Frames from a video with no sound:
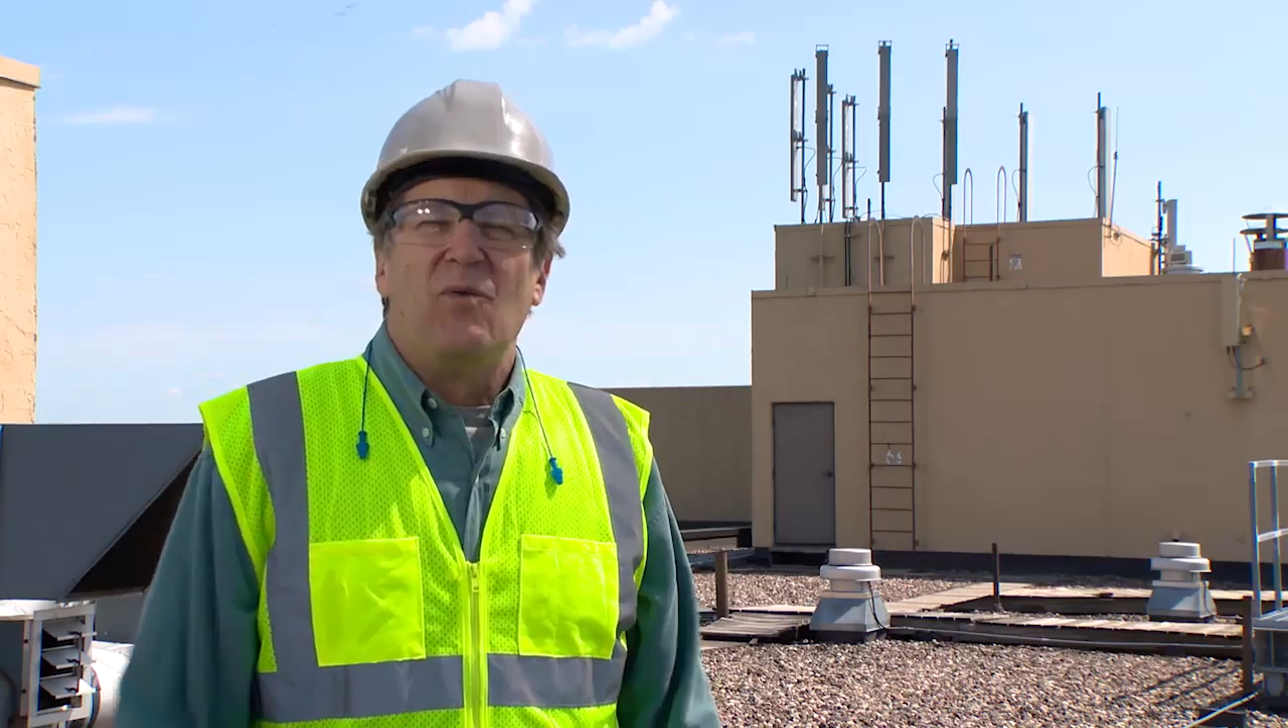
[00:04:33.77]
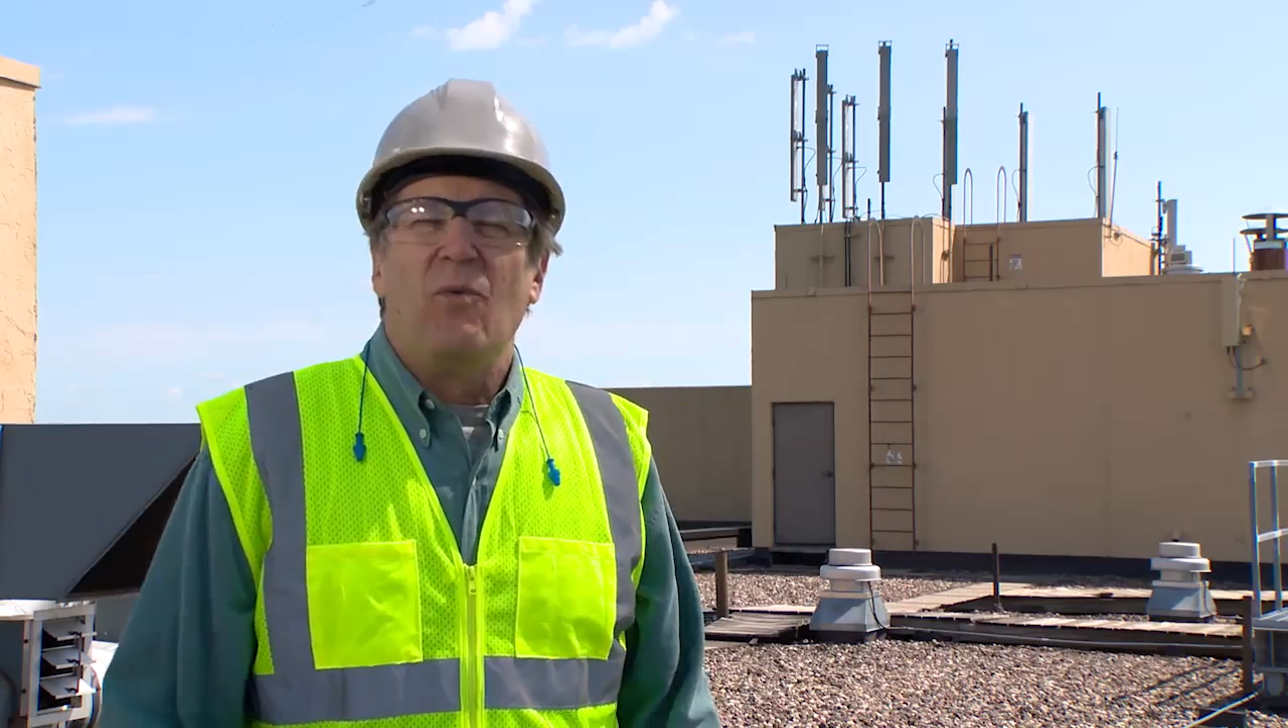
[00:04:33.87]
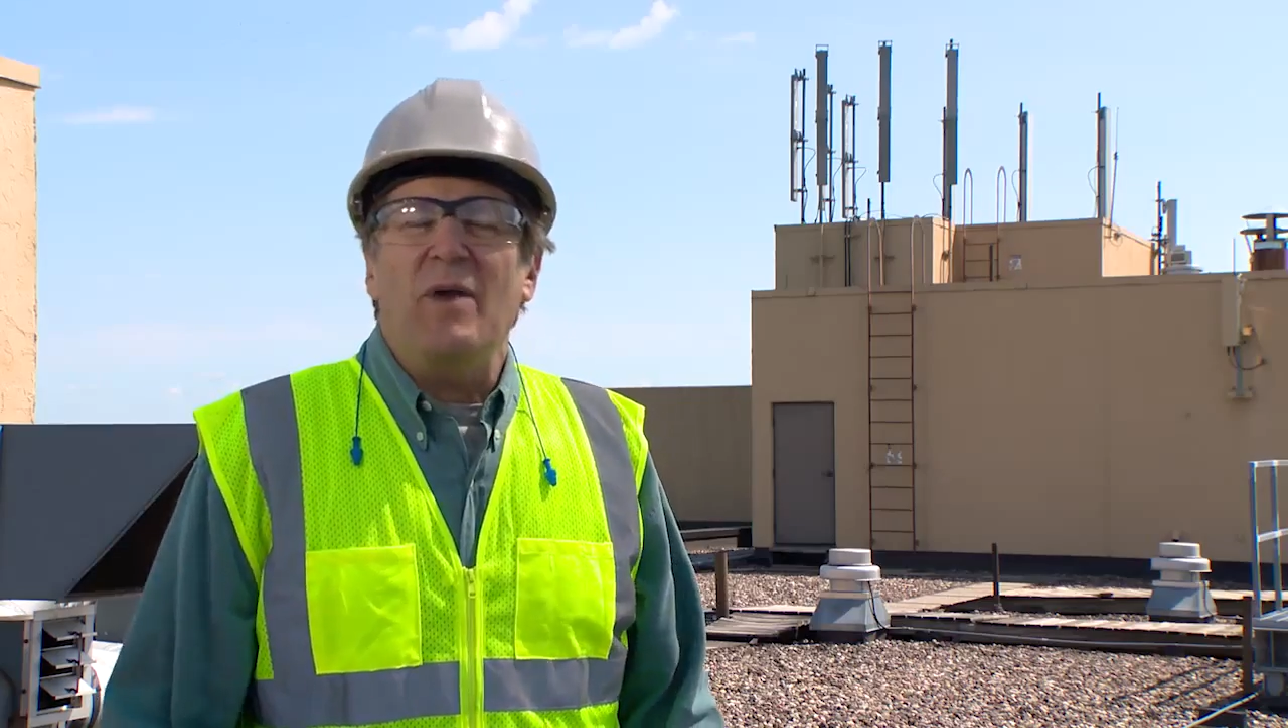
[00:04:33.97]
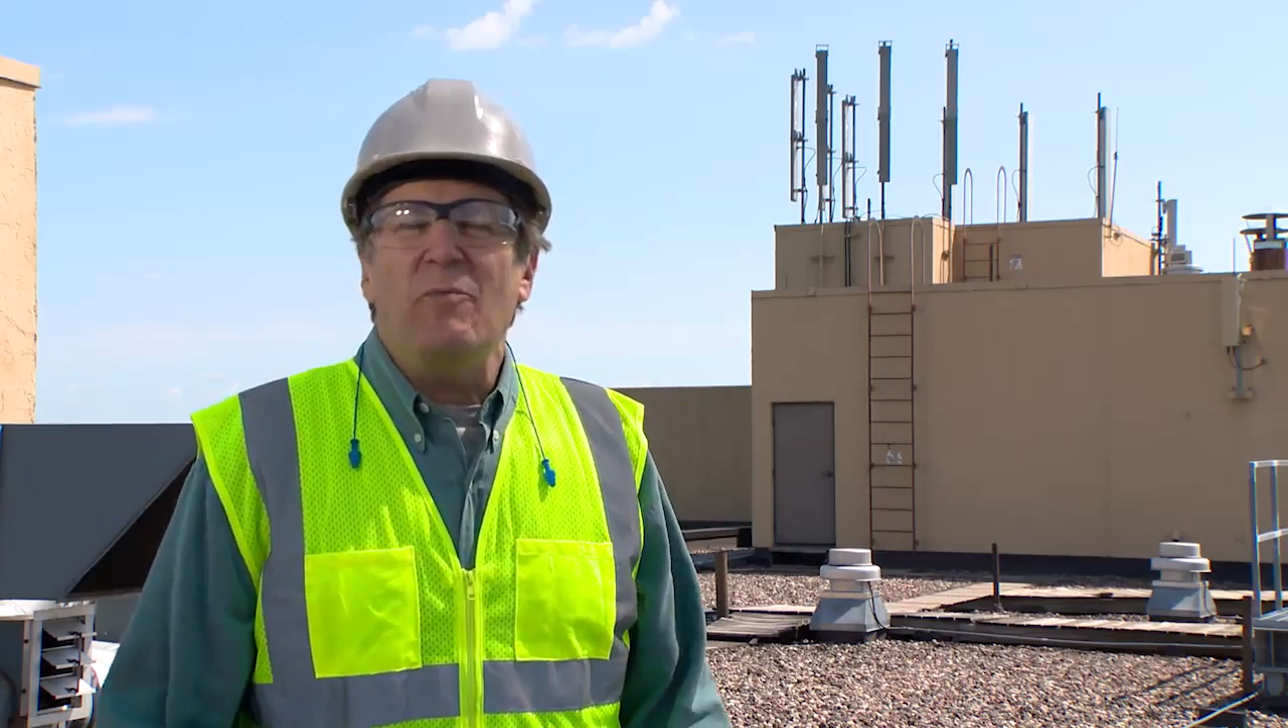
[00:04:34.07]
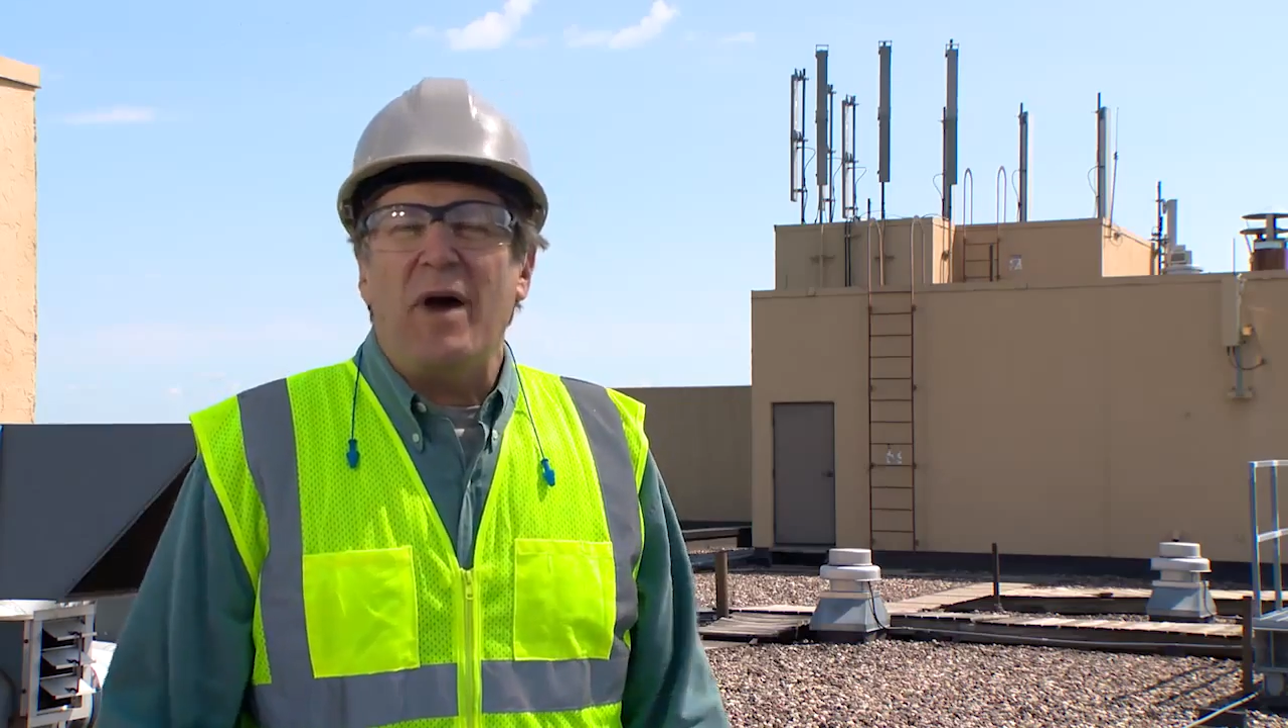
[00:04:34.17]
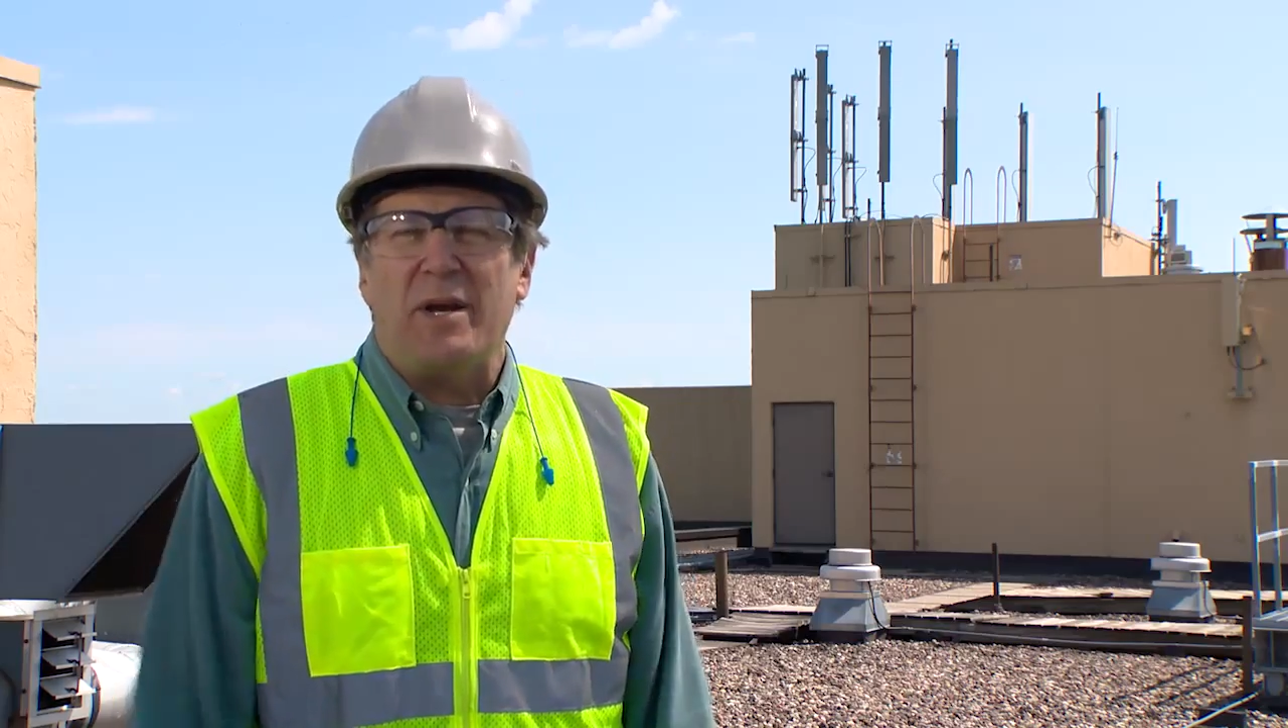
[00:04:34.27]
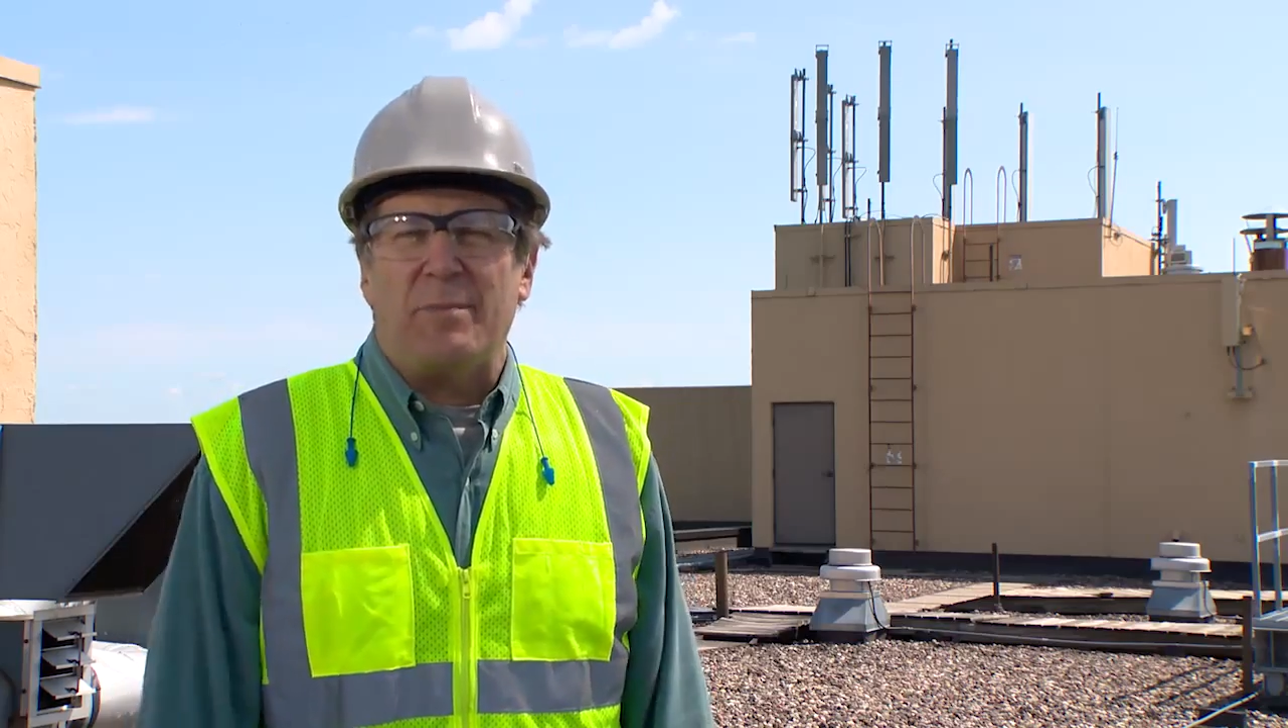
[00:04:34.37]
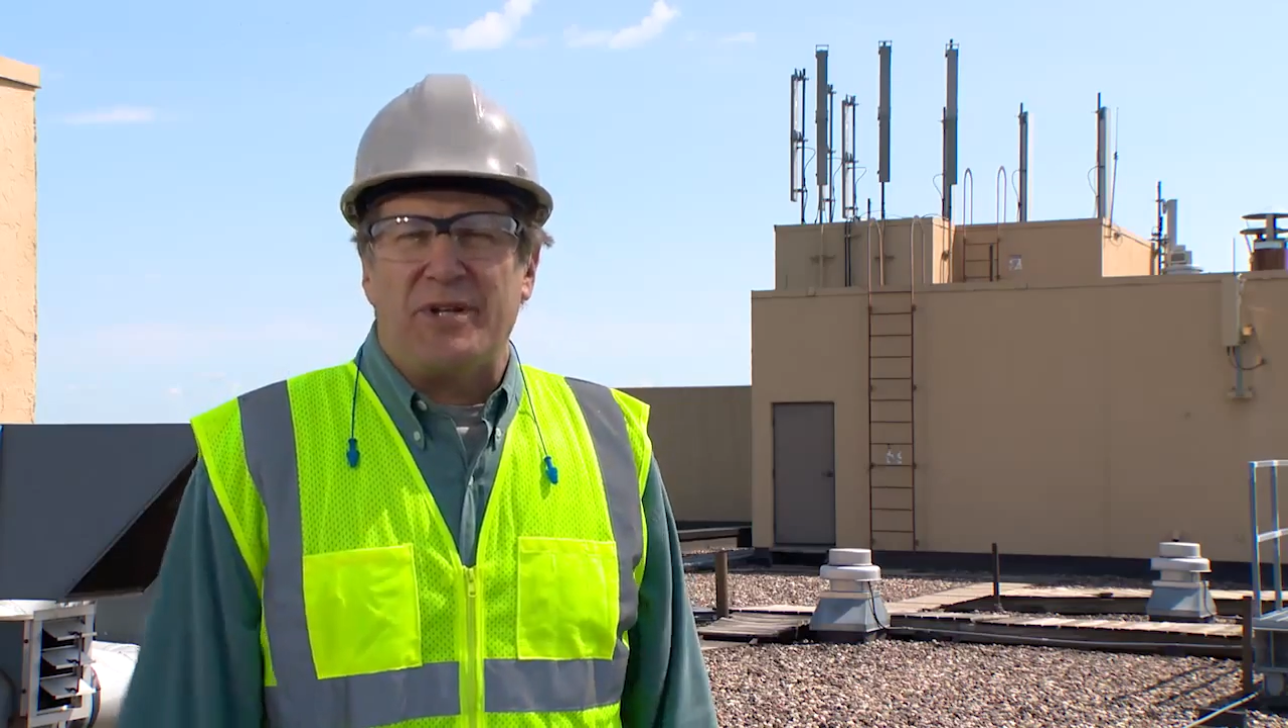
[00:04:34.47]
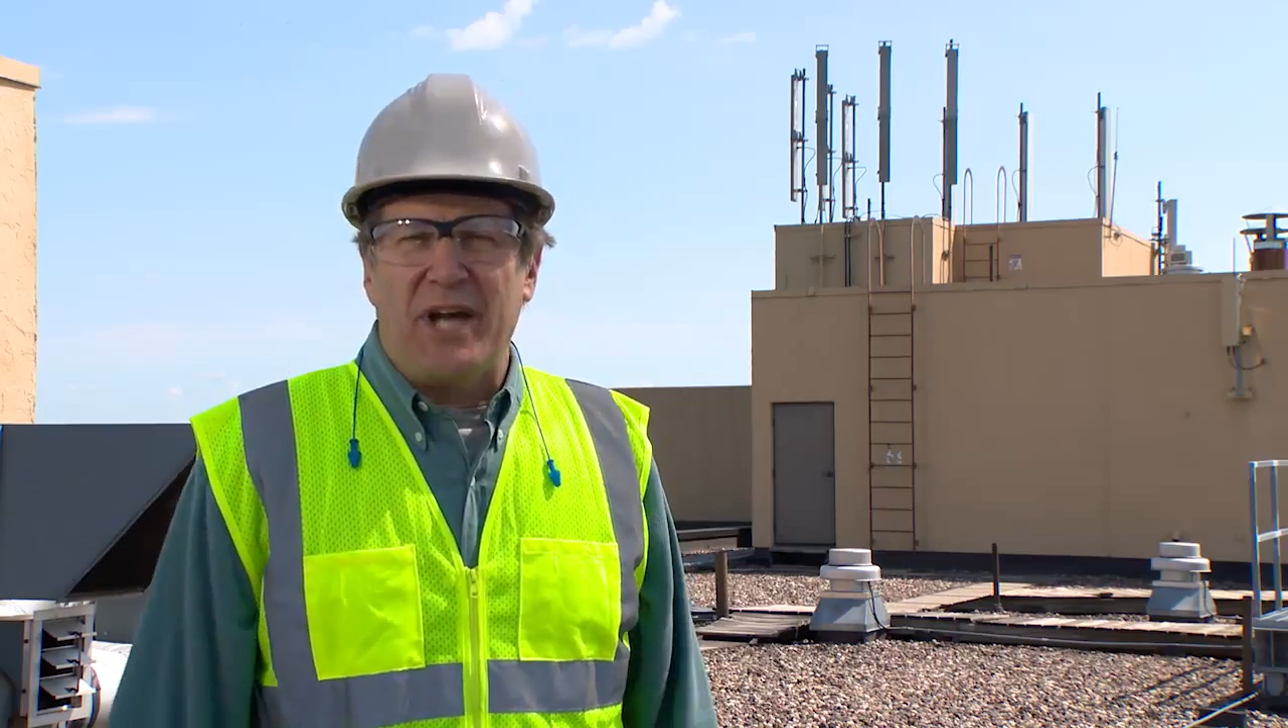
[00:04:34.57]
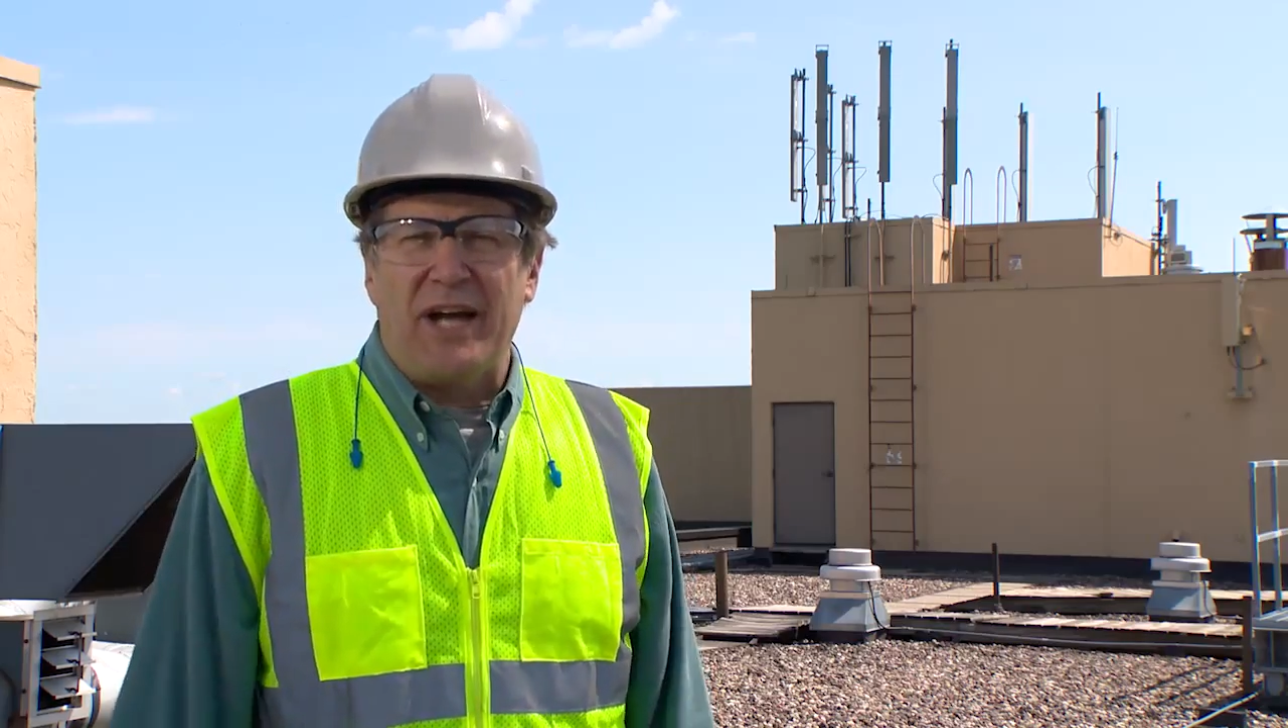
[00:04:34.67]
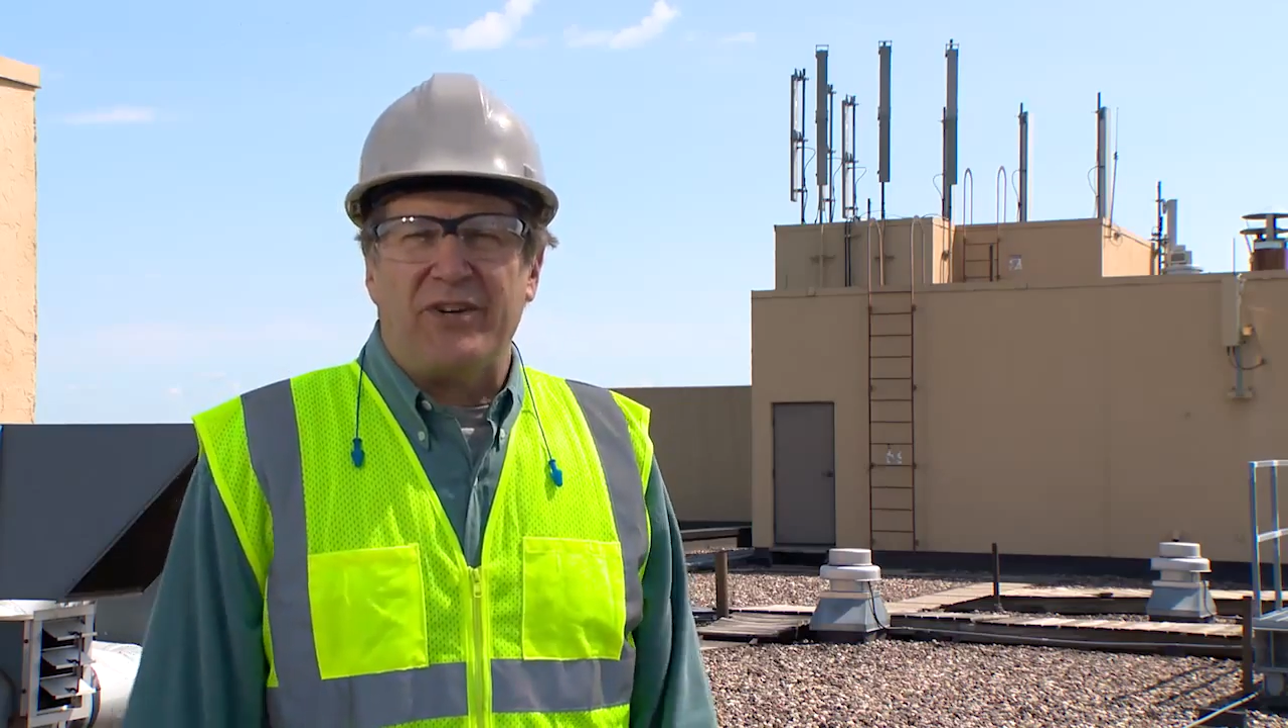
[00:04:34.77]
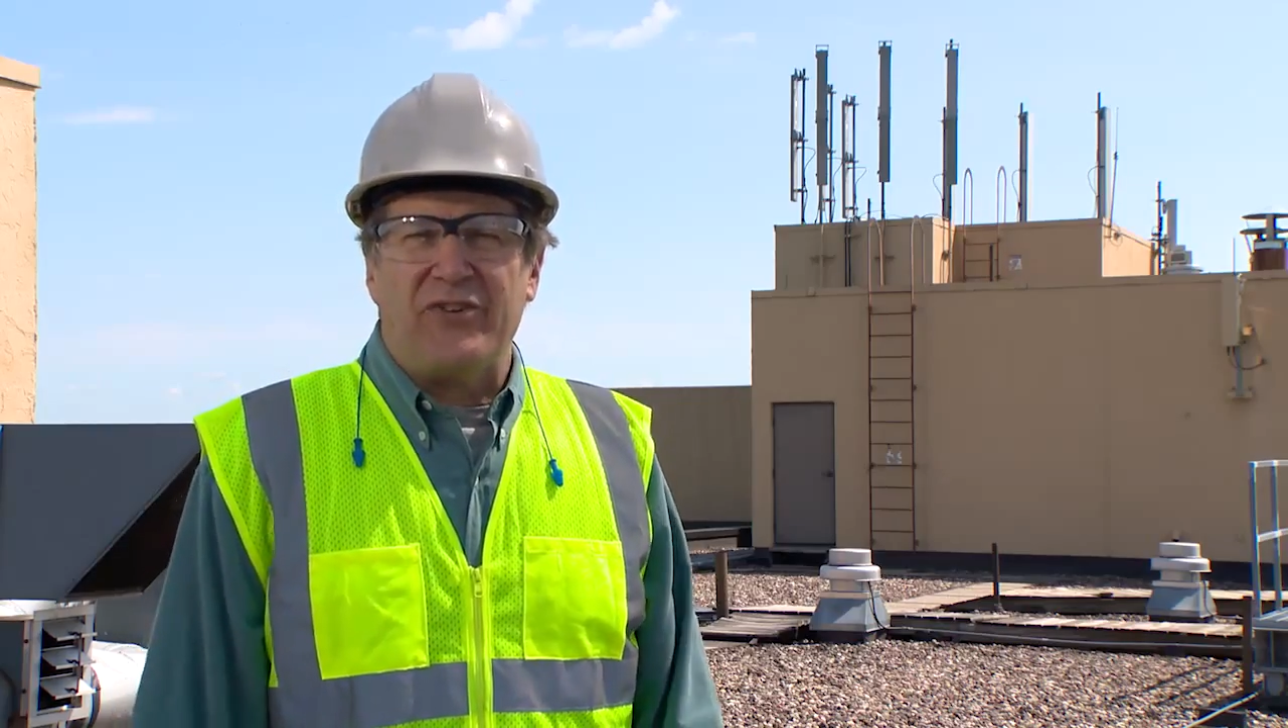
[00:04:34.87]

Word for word: One way to protect